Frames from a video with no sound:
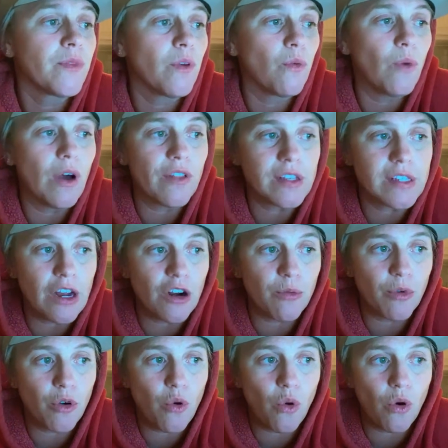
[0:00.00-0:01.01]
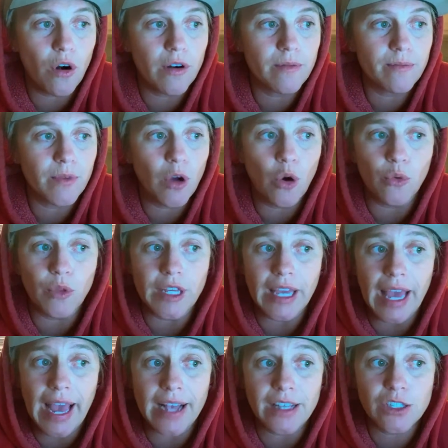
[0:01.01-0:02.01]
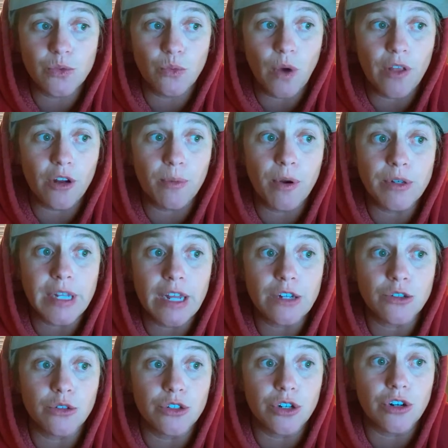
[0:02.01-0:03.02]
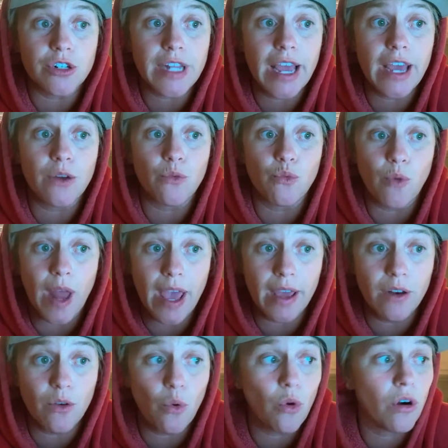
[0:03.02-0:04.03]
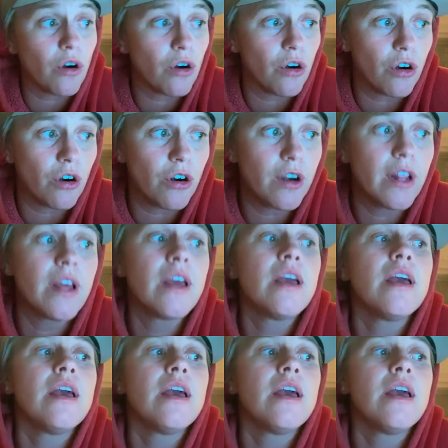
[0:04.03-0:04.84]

While this honorable court only asked whether potential jurors had read or heard